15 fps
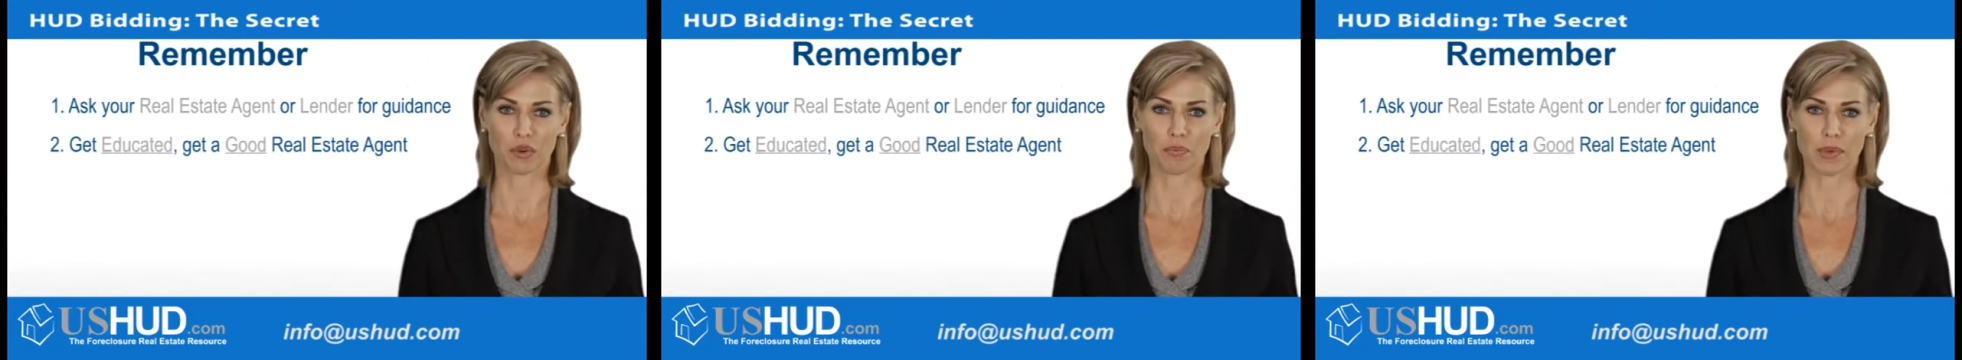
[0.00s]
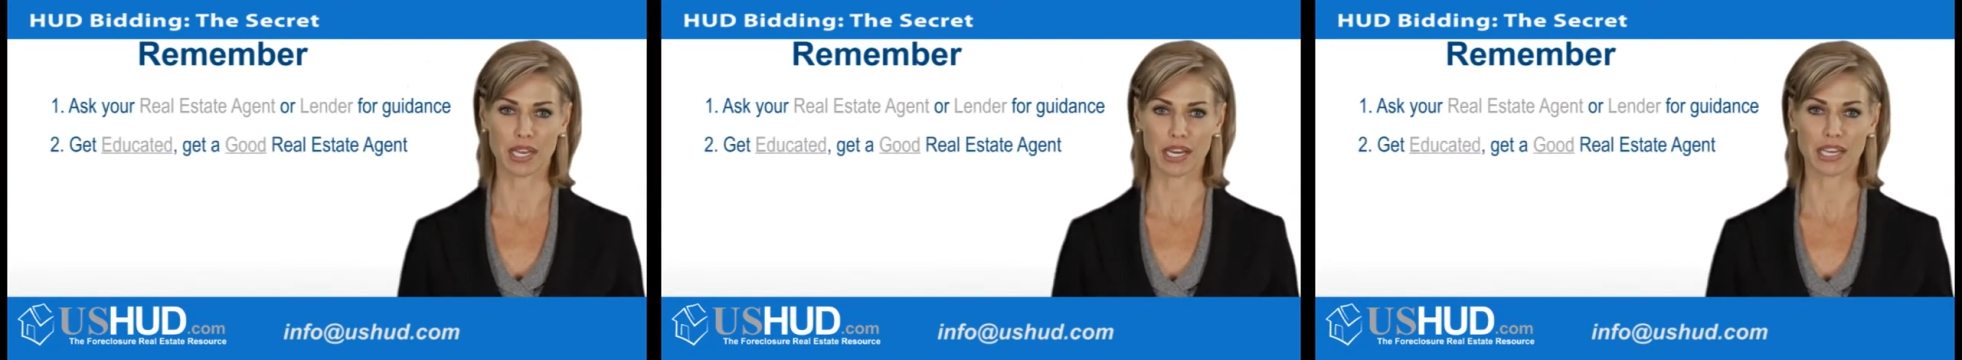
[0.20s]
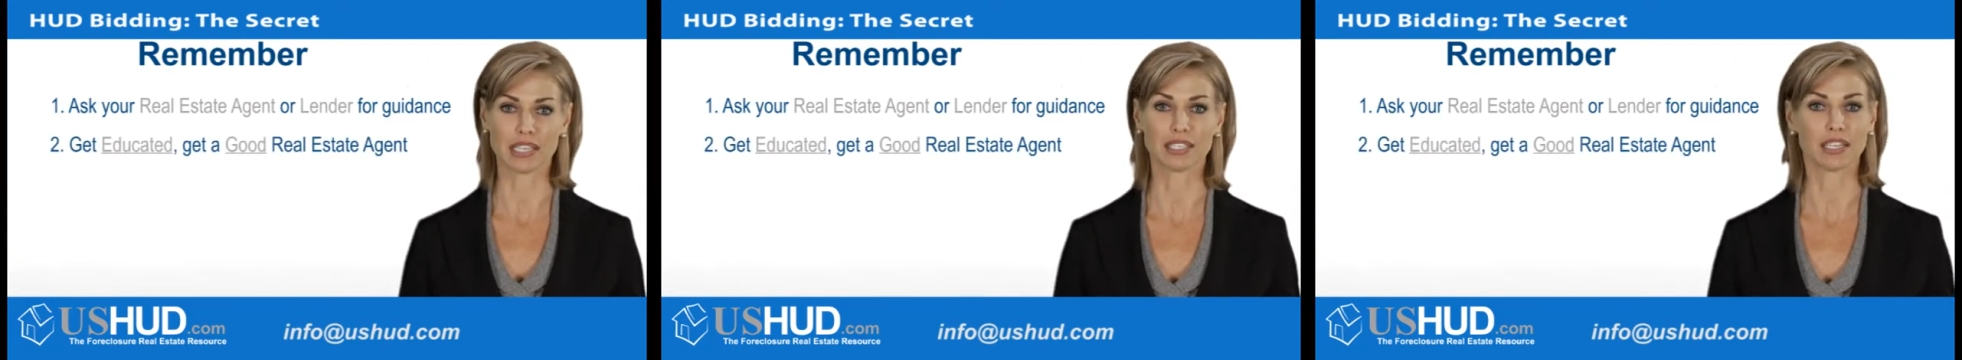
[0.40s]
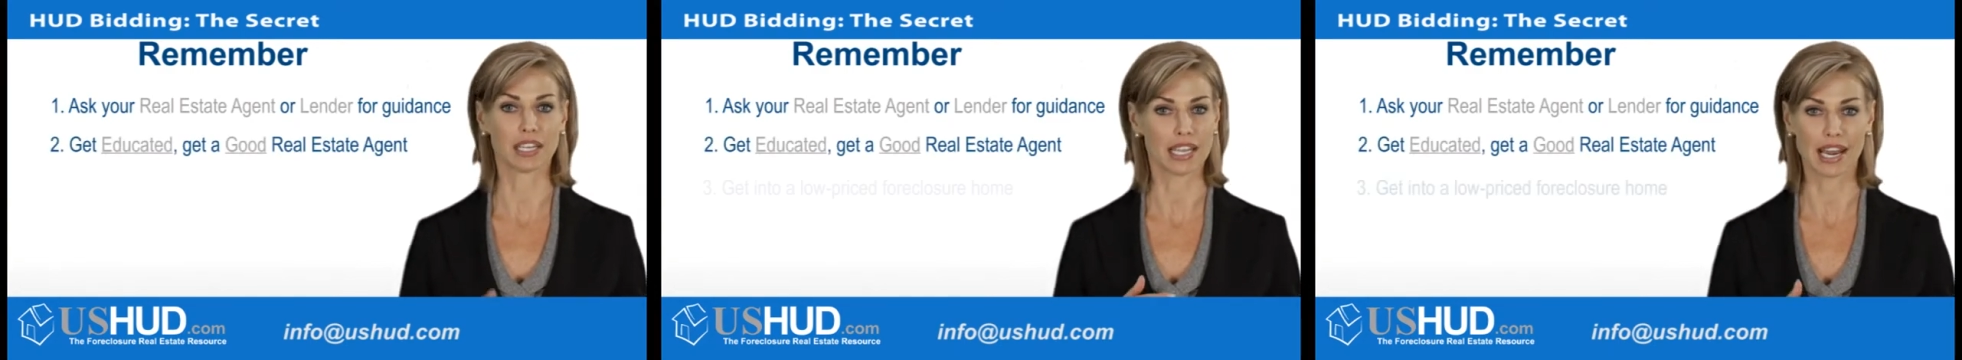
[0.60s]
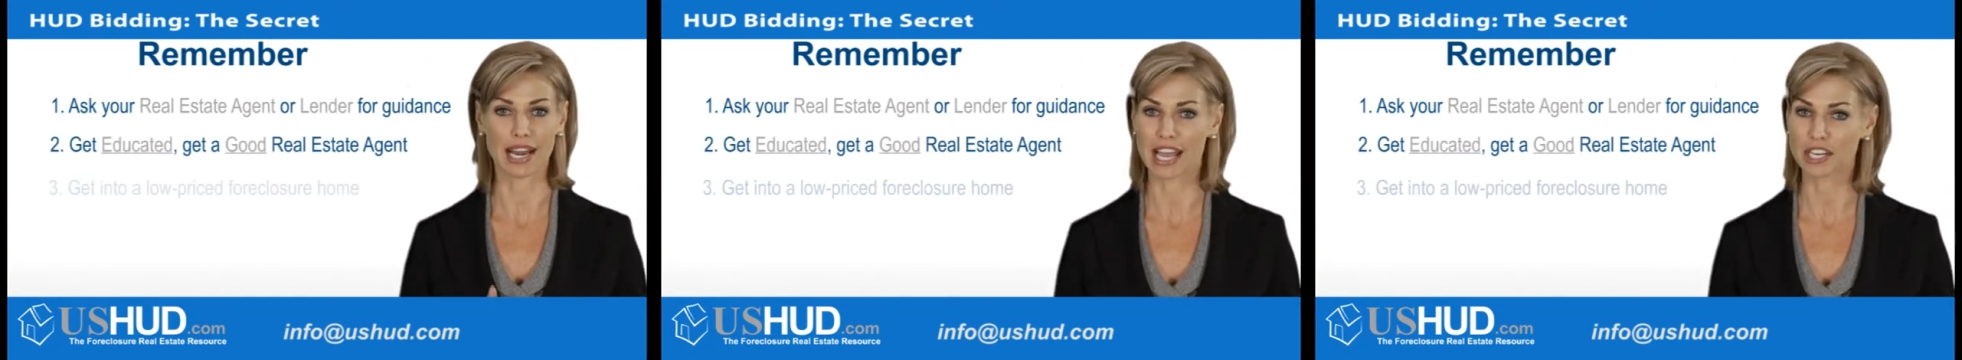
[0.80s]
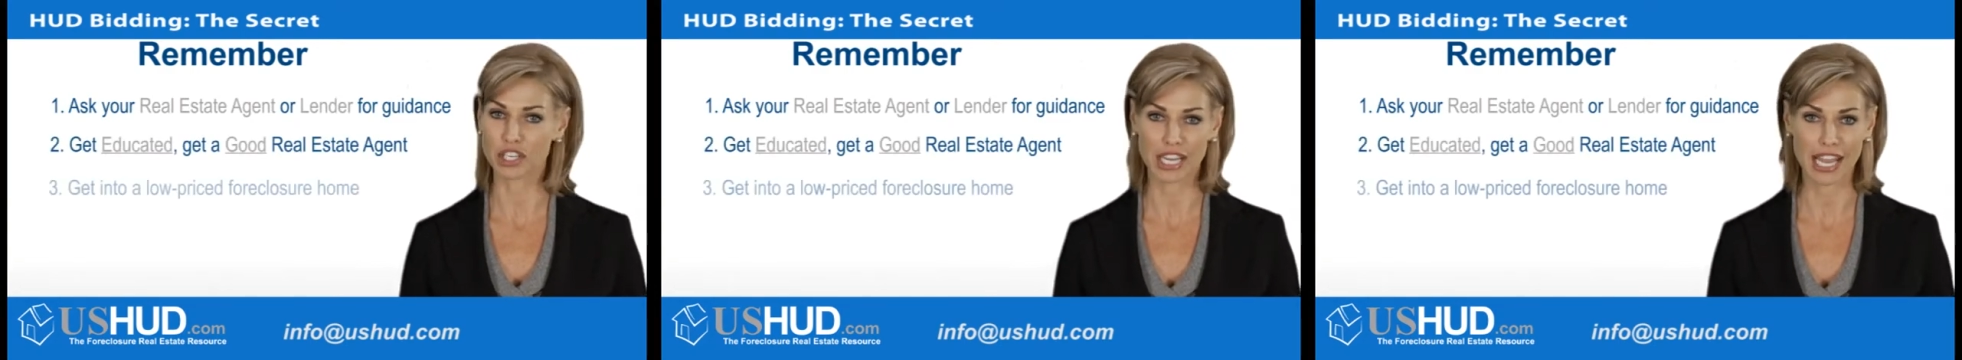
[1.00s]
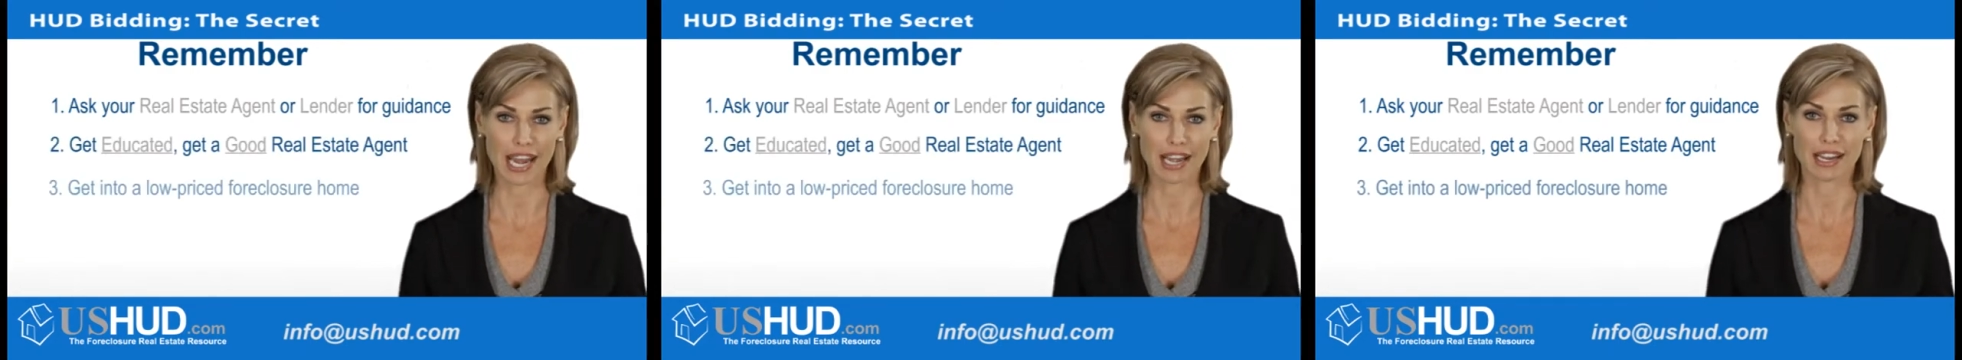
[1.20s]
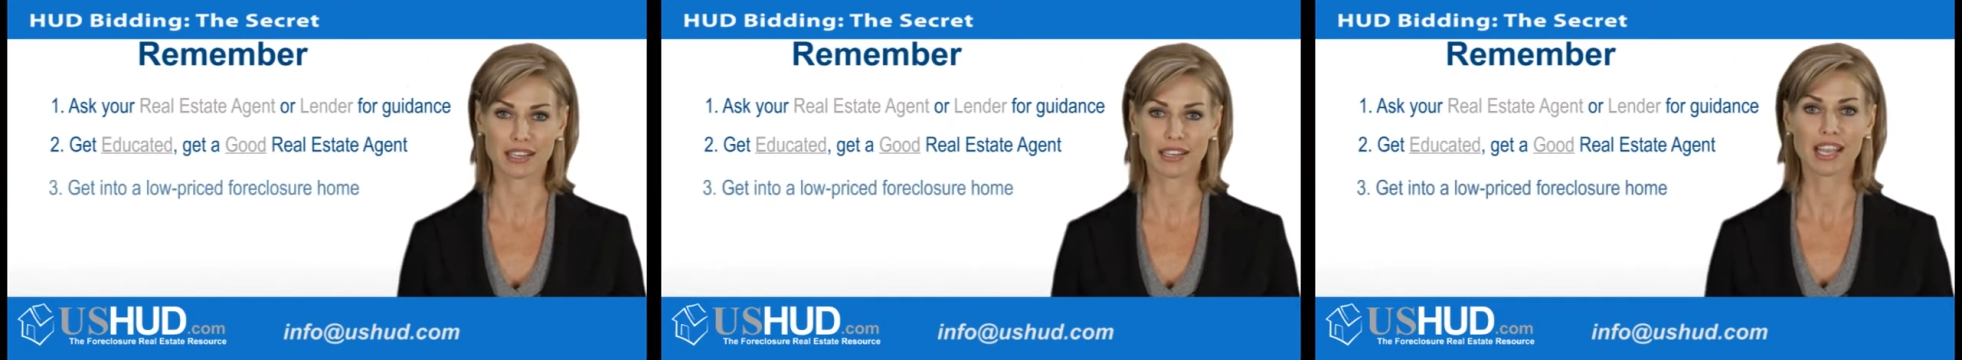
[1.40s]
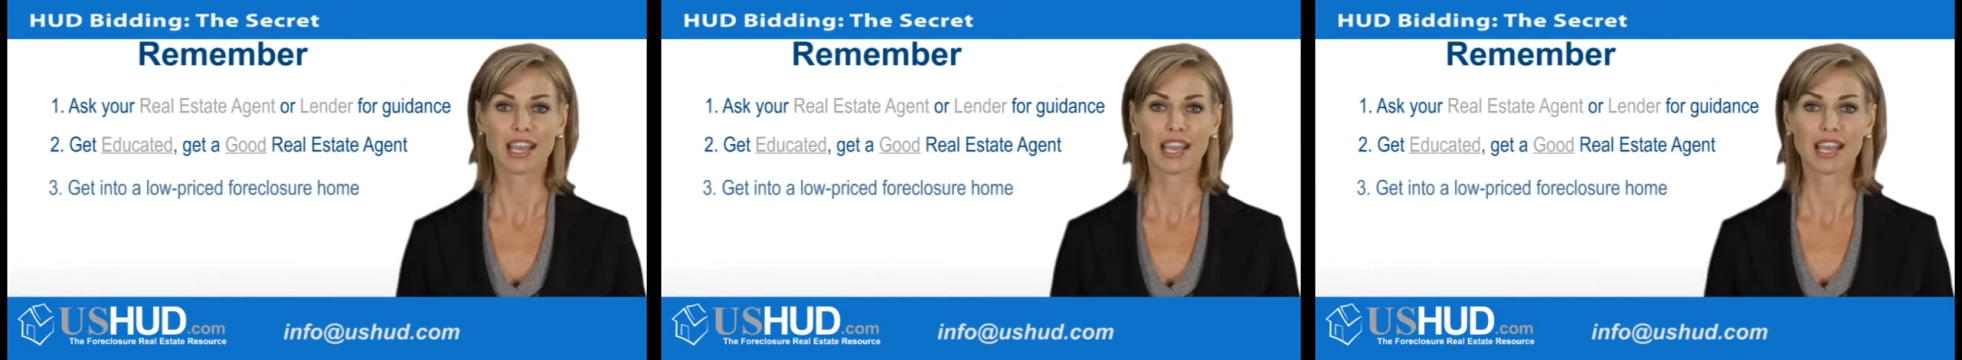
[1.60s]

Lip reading: bidding is to get educated,